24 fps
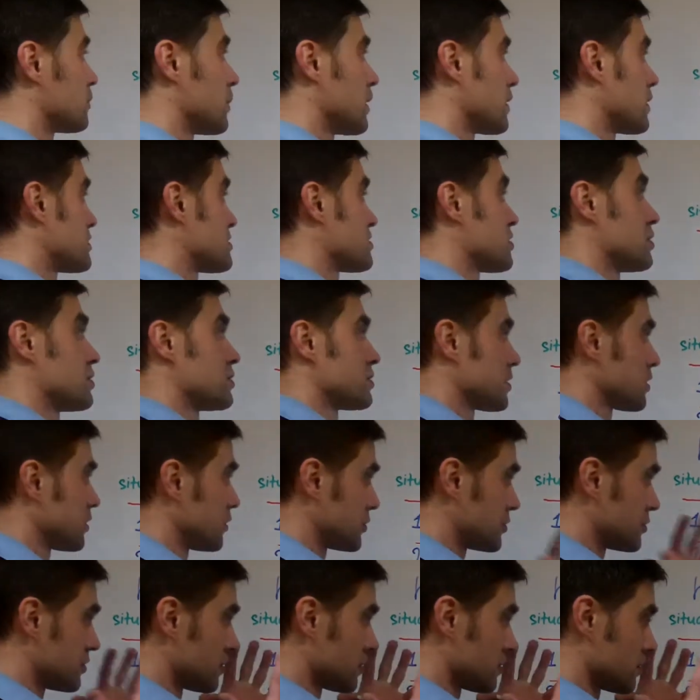One has just
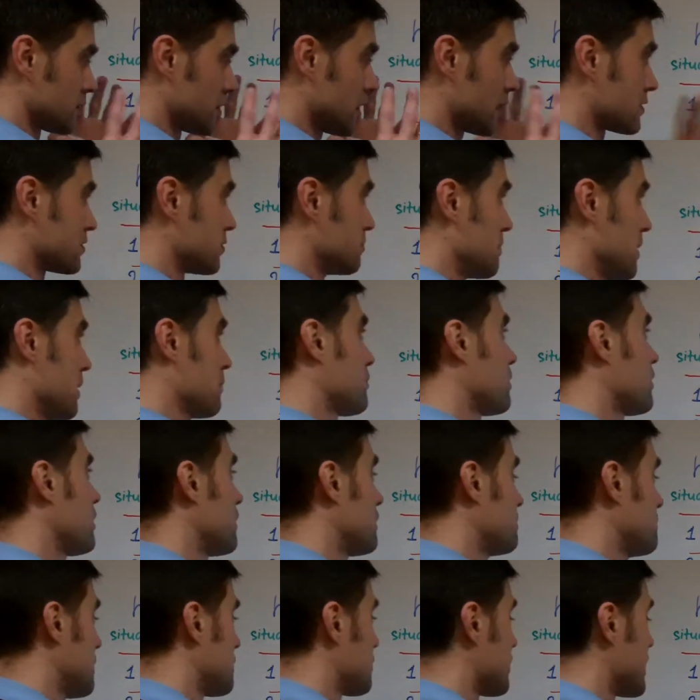got to
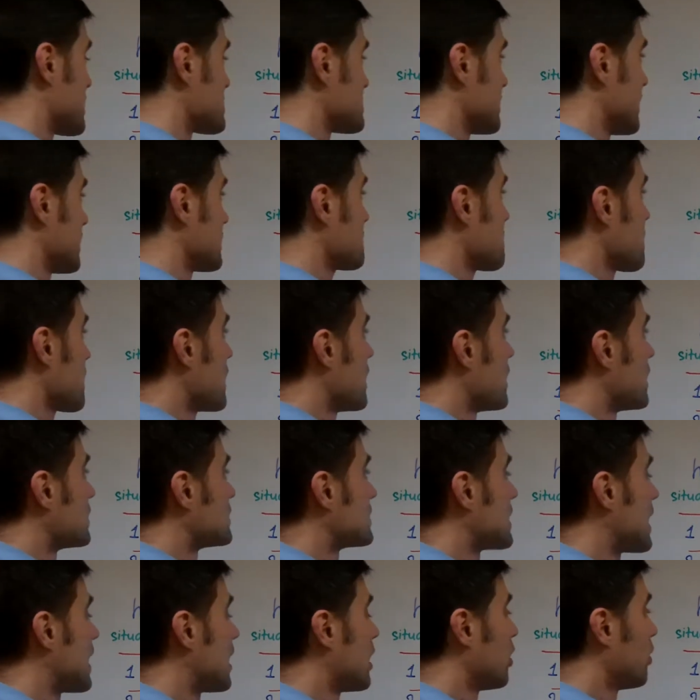memorize that.
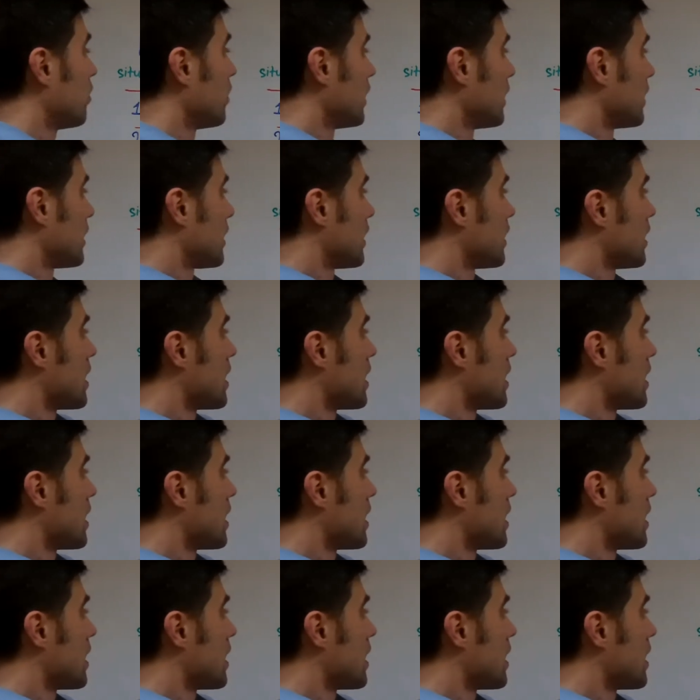Now,